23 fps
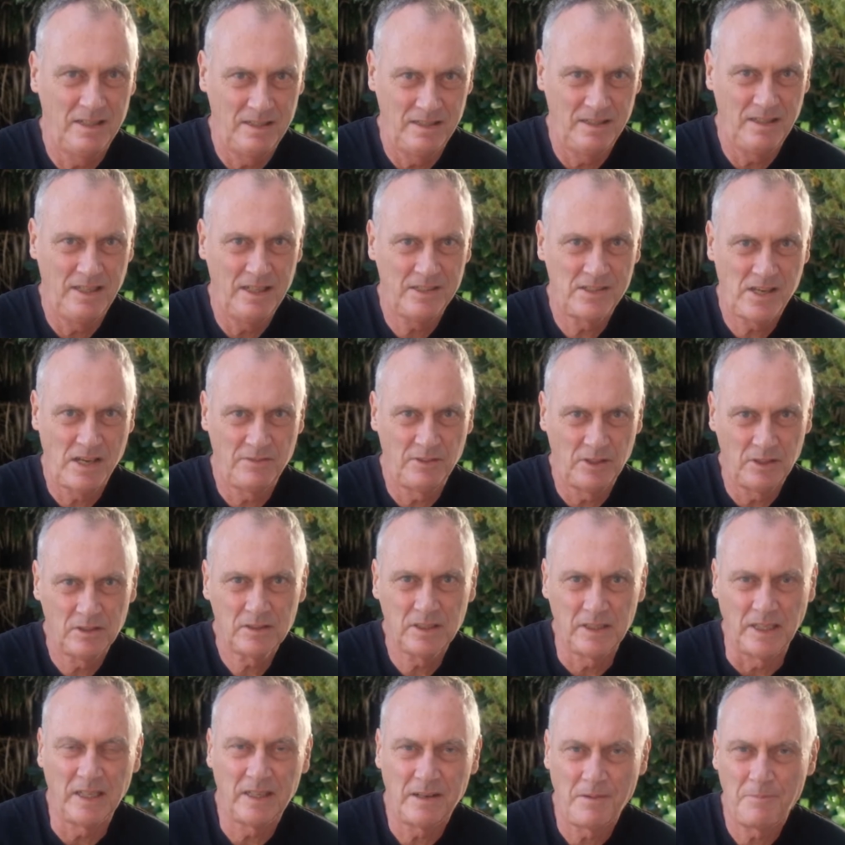let's have a look
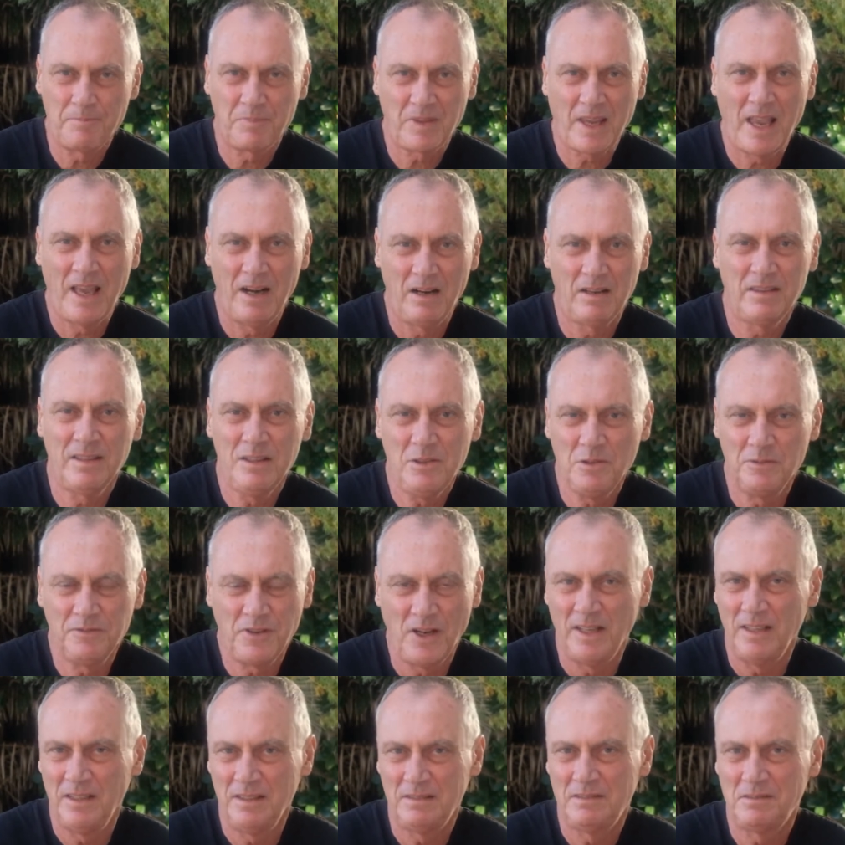at it. And I think you'll
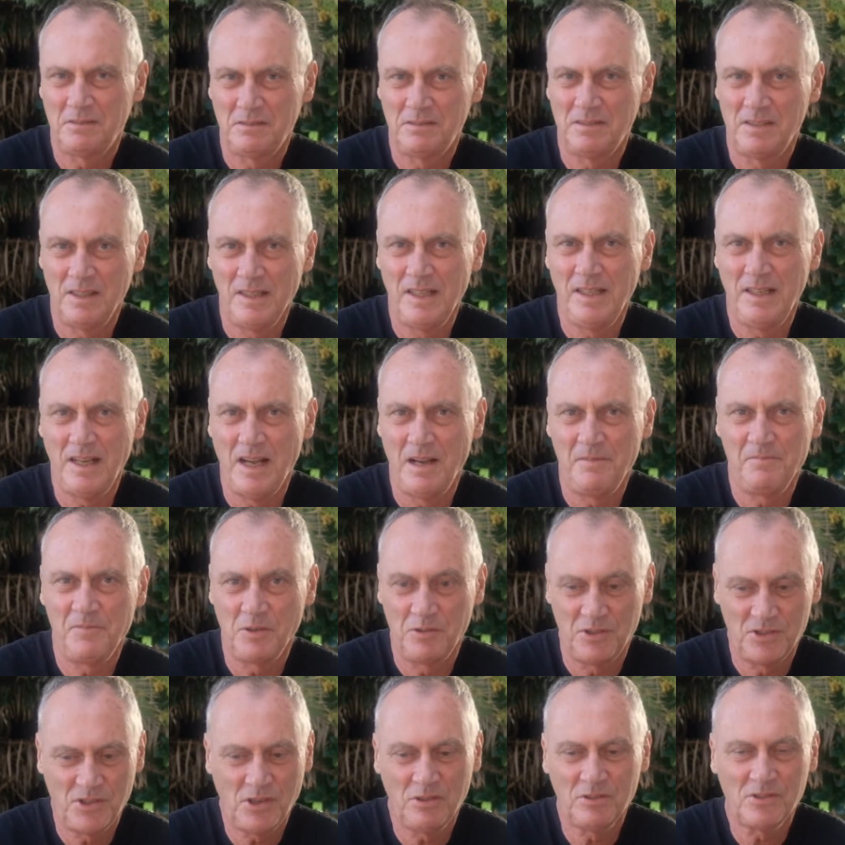find the
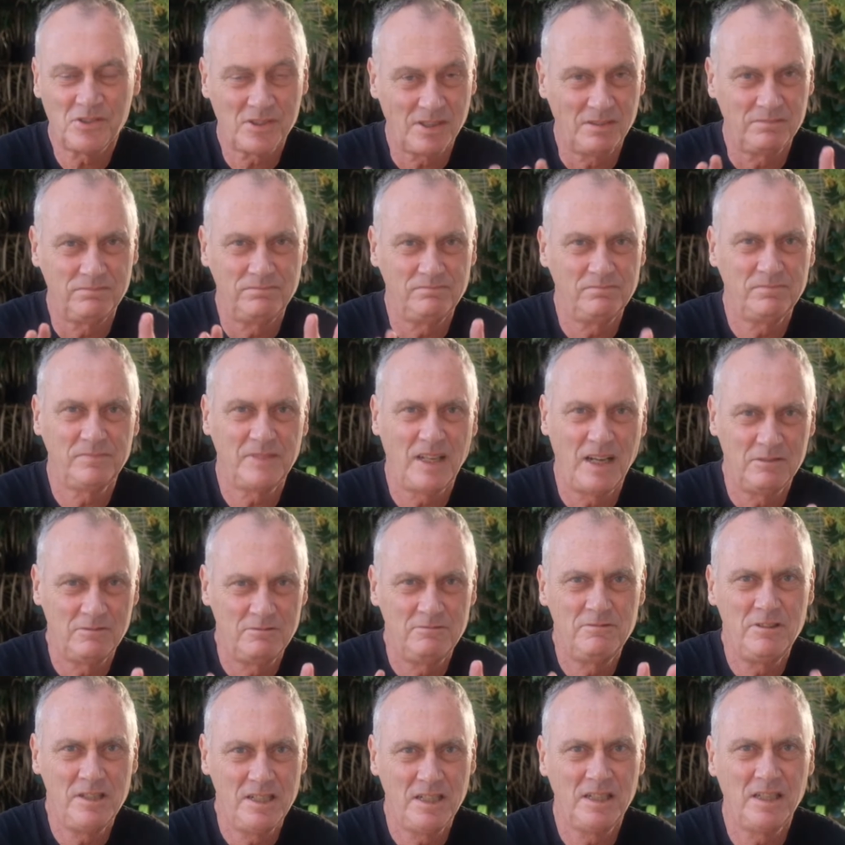results are
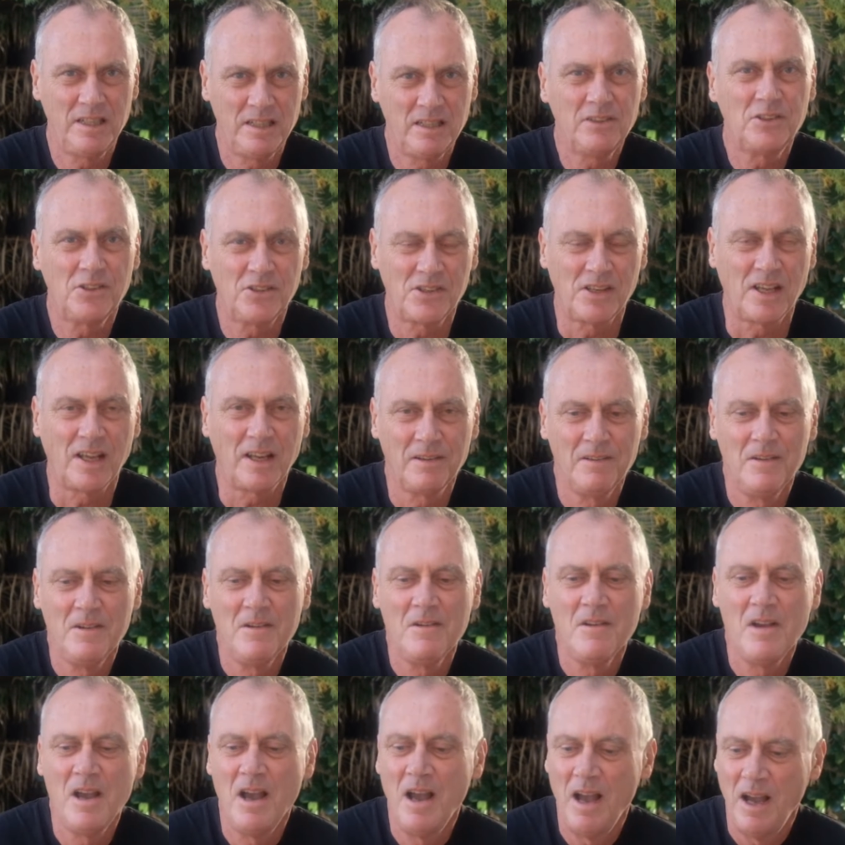really interesting.
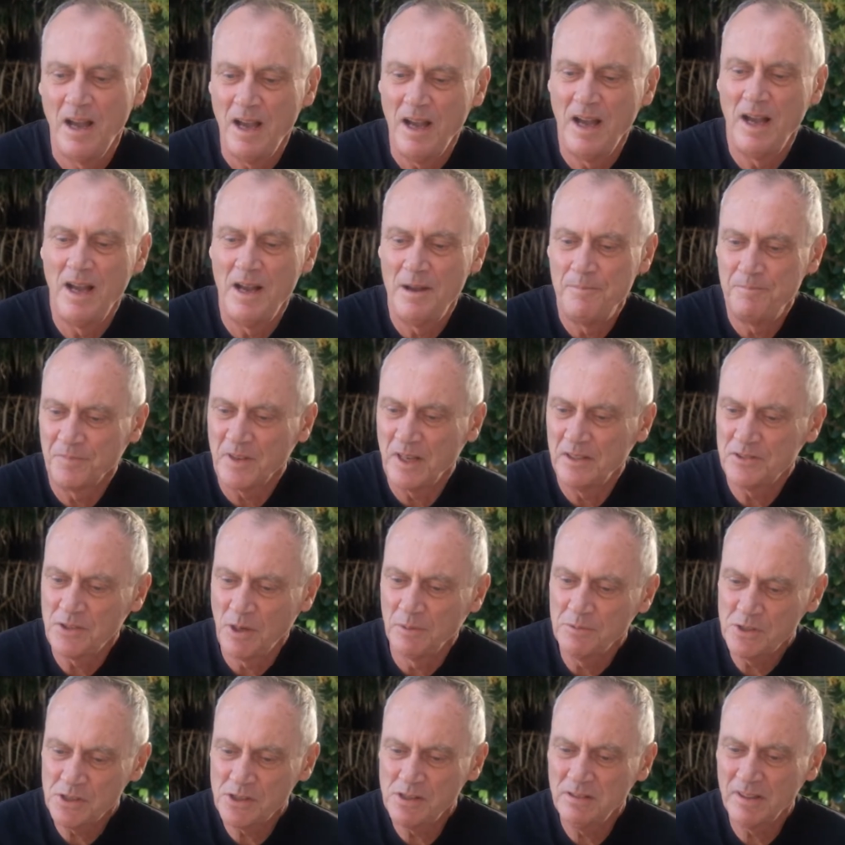So
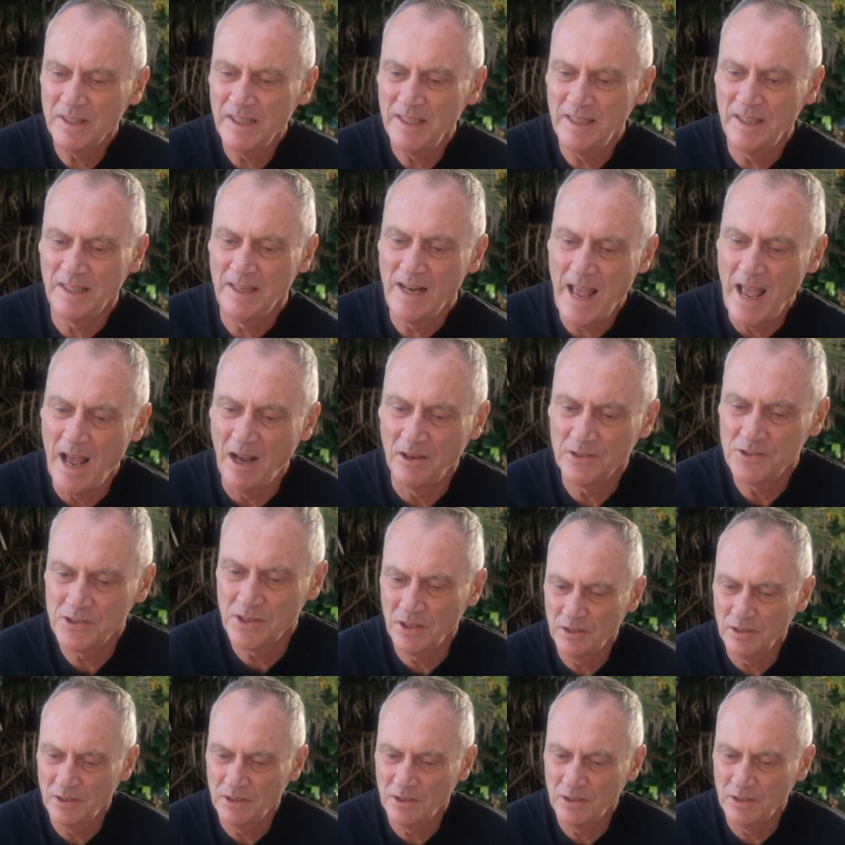I'm just looking at it now. So